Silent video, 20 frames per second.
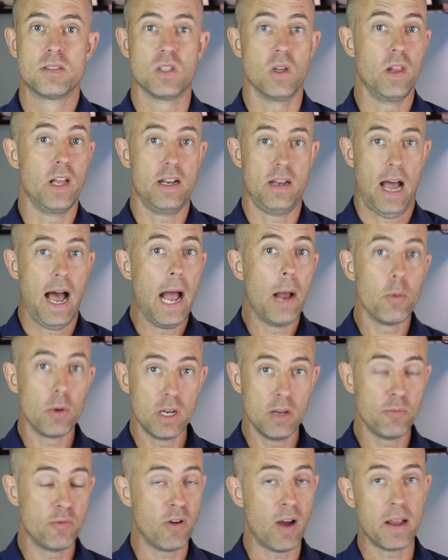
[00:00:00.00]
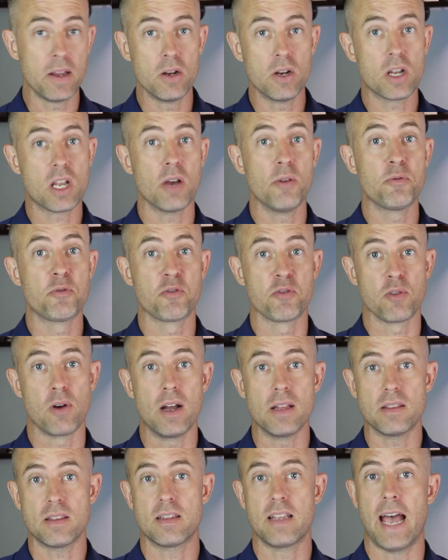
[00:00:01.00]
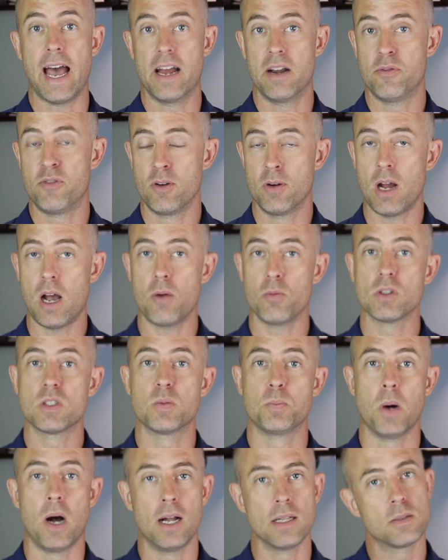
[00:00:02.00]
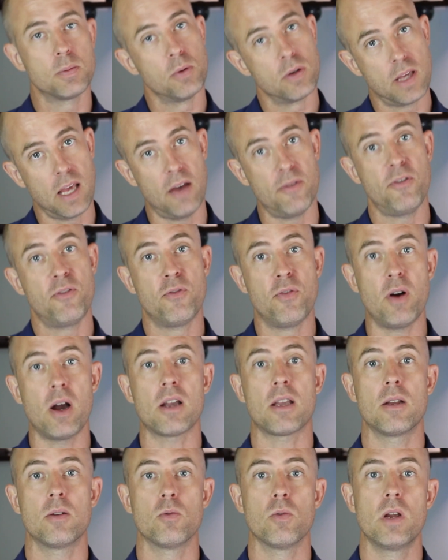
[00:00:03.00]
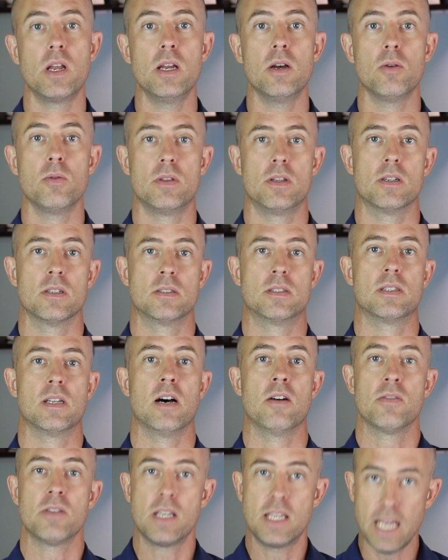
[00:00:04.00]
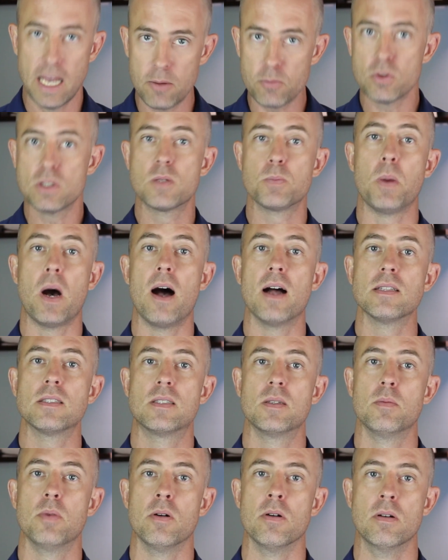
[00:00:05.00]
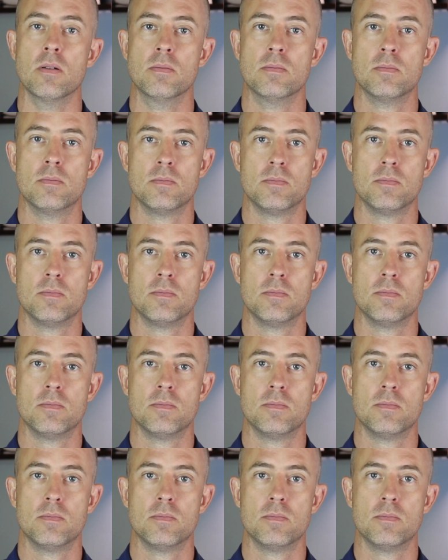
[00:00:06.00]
So then I would invite you to confront that. If you're not responsible, get fucking real with yourself and get responsible.